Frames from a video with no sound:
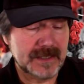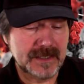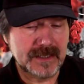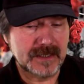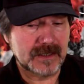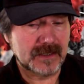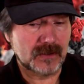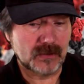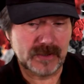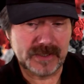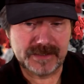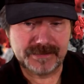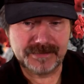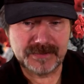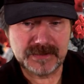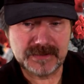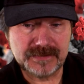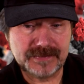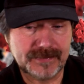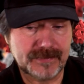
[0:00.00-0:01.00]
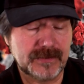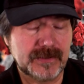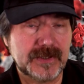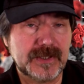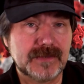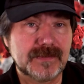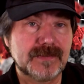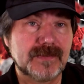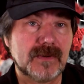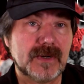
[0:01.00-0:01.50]
create a few for your
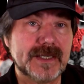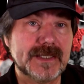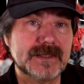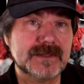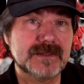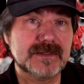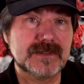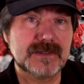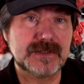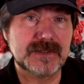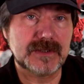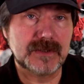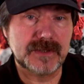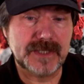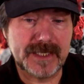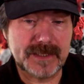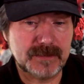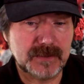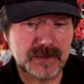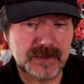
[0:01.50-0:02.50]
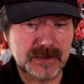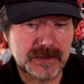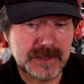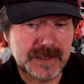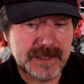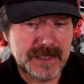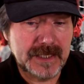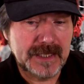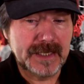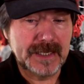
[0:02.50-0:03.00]
friends, your neighborhood,
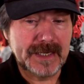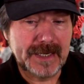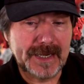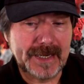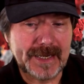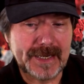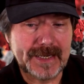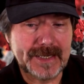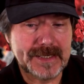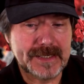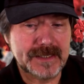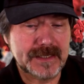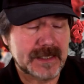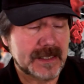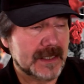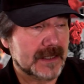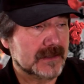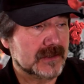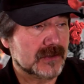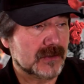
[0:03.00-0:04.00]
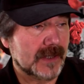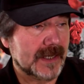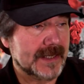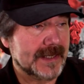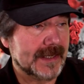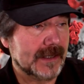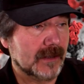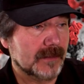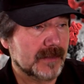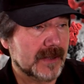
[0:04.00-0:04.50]
and uh, try and
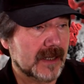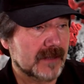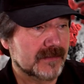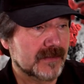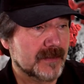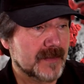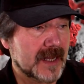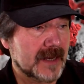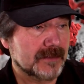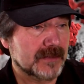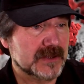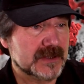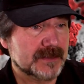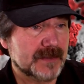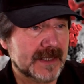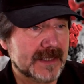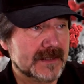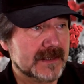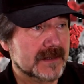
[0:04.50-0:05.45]
help out from that perspective.